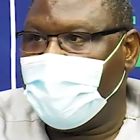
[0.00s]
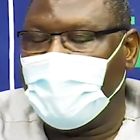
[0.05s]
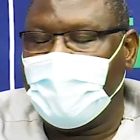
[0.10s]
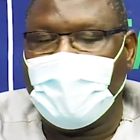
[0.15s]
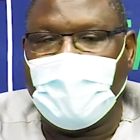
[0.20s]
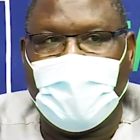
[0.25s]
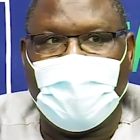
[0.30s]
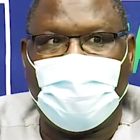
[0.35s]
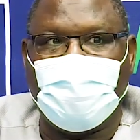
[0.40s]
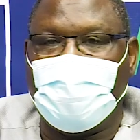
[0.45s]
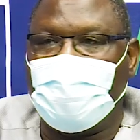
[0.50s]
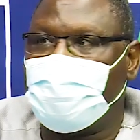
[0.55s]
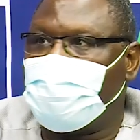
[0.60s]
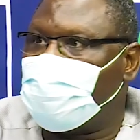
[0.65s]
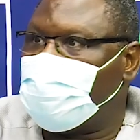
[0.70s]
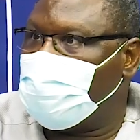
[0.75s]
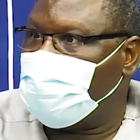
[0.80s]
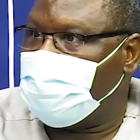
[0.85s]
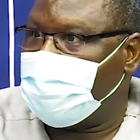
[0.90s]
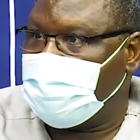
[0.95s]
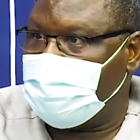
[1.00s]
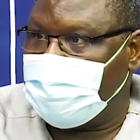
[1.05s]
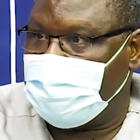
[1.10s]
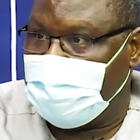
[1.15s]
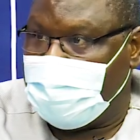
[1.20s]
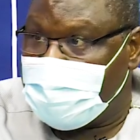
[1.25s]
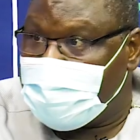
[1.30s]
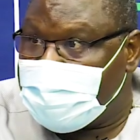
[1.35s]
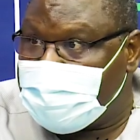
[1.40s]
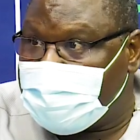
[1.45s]
it was
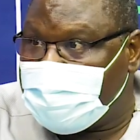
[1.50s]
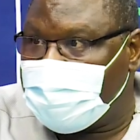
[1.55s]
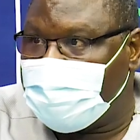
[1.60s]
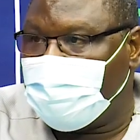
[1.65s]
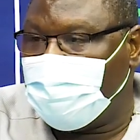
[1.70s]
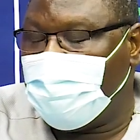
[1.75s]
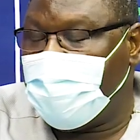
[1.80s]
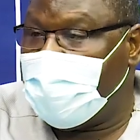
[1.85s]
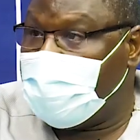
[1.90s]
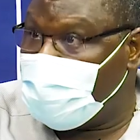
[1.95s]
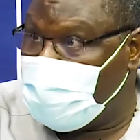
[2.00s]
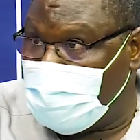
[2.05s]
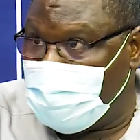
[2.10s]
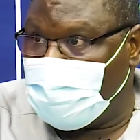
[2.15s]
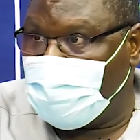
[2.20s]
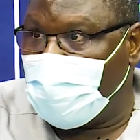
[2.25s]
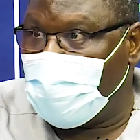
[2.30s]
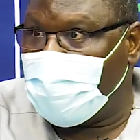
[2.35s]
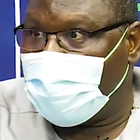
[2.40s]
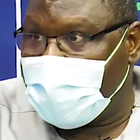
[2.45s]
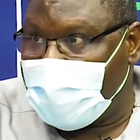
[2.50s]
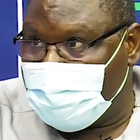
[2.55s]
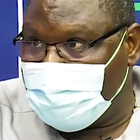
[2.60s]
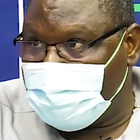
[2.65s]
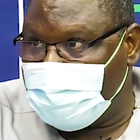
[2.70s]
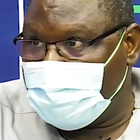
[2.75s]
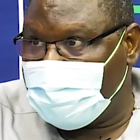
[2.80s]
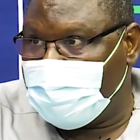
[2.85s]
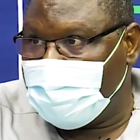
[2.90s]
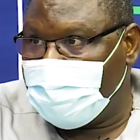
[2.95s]
6 PhD programs
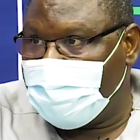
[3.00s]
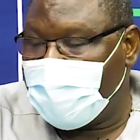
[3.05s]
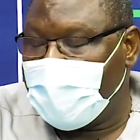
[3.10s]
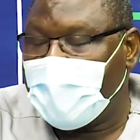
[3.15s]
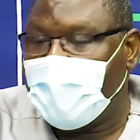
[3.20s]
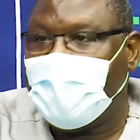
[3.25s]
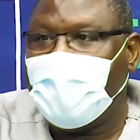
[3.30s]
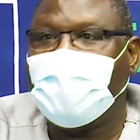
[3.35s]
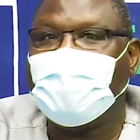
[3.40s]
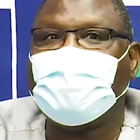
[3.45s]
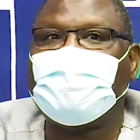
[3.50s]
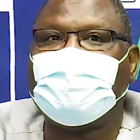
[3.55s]
and